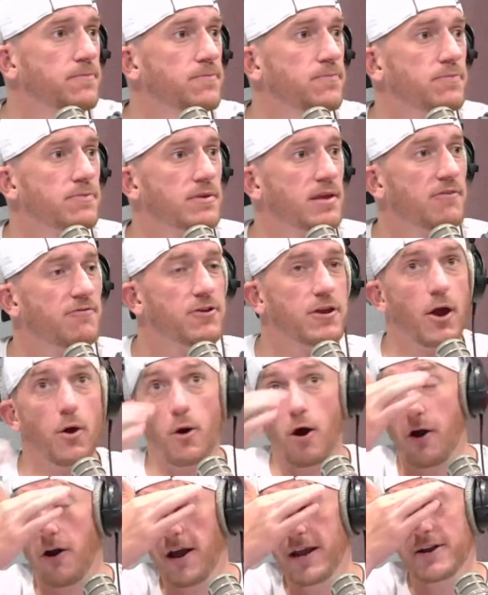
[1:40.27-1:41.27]
If you go,
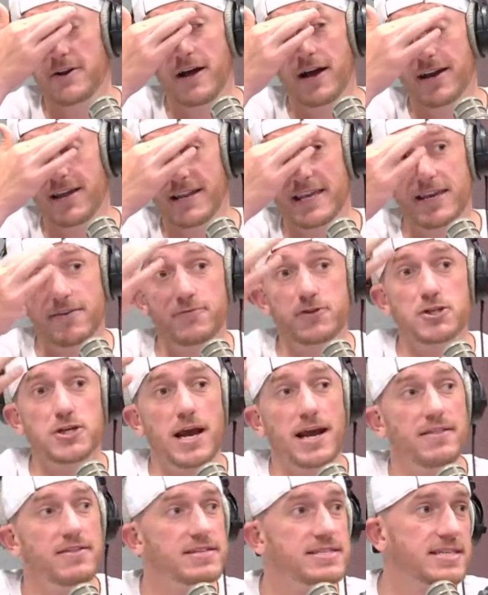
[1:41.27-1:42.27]
all right, you're not going to give
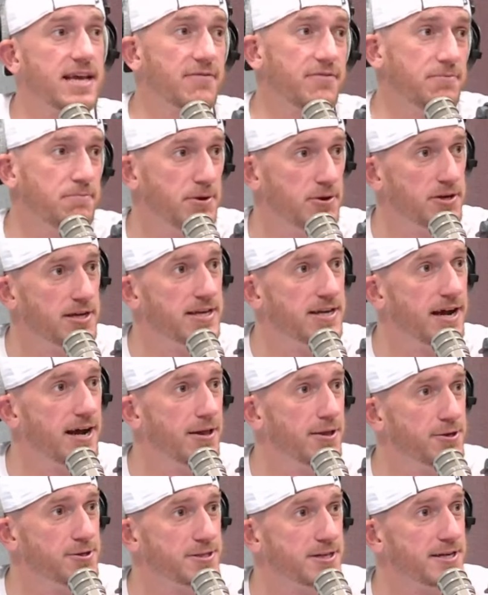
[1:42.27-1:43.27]
Shea the seven million
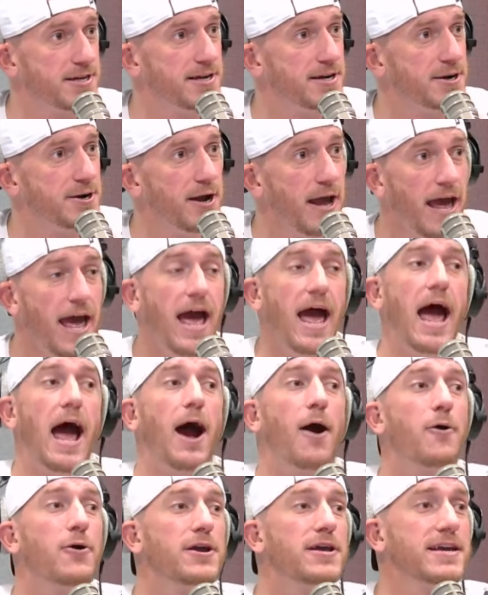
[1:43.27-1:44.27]
dollars a year, how
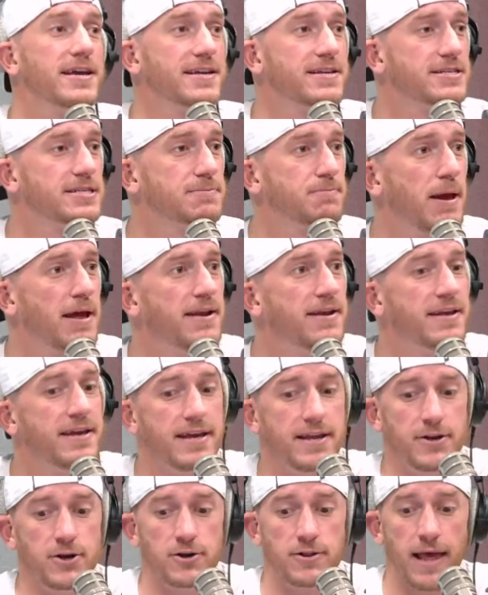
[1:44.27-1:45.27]
are you going to spend it?
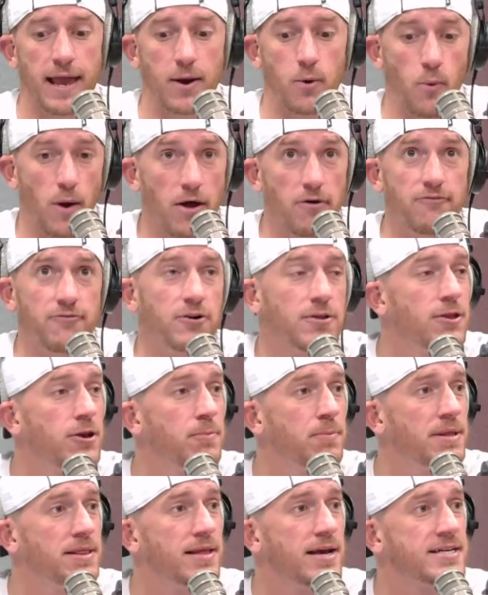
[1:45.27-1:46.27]
And you're like, well, for a little
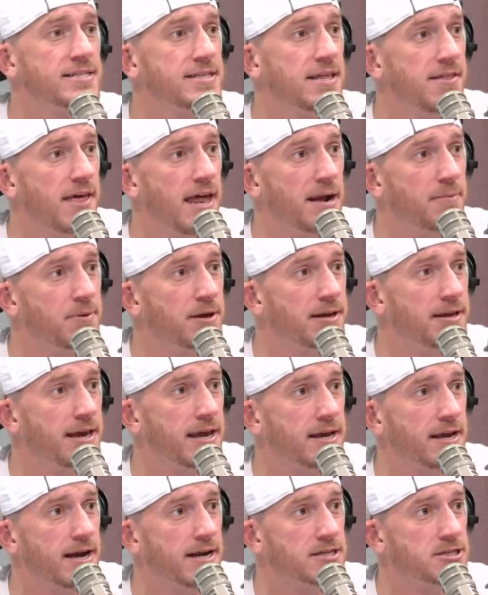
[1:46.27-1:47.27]
bit less than that, I'm going to
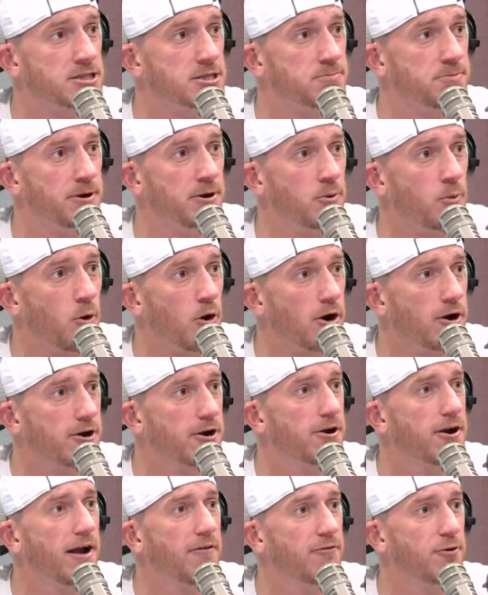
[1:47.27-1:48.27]
get Gostisbehere and
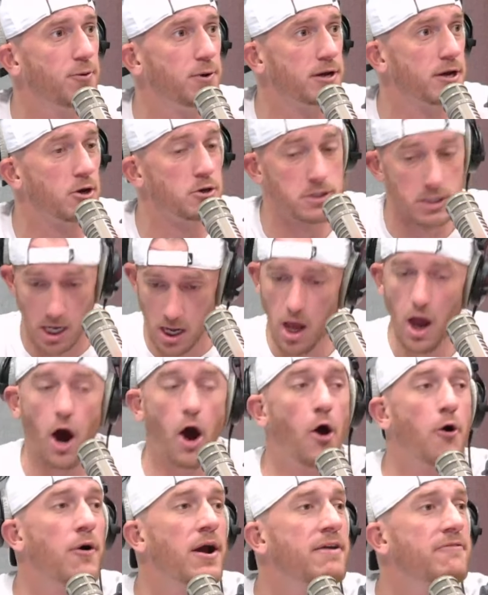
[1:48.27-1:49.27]
Walker. Everyone goes,
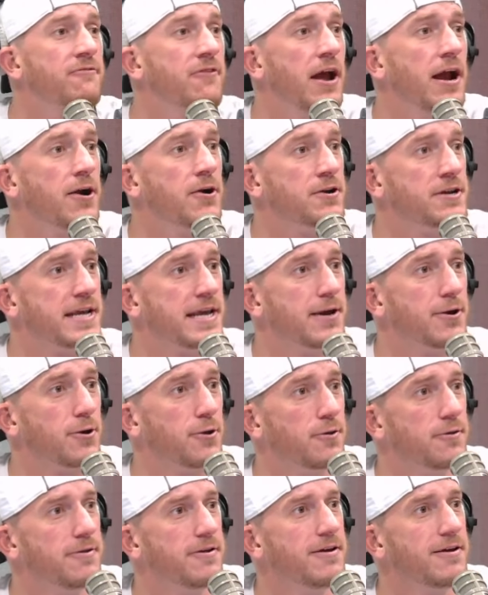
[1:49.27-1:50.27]
all right, fair, deal.
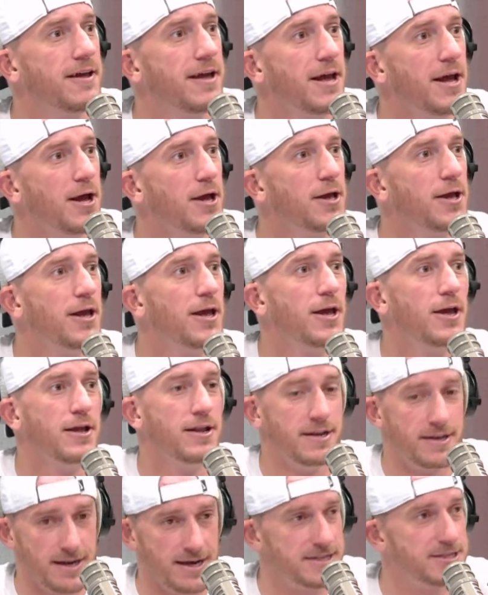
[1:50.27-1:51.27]

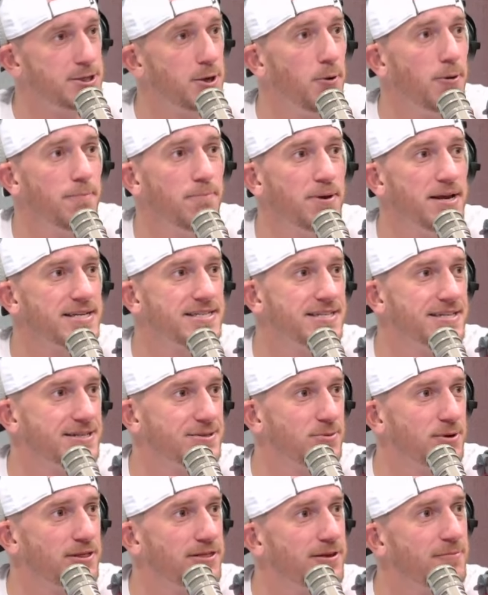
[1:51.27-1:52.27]
Nice doing business
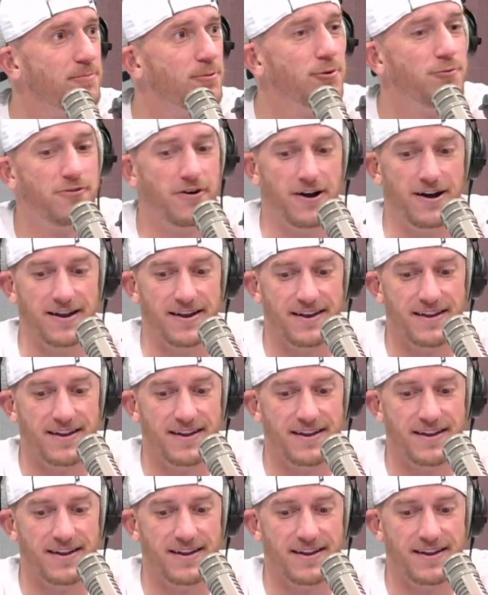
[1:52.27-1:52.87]
with you. Move on.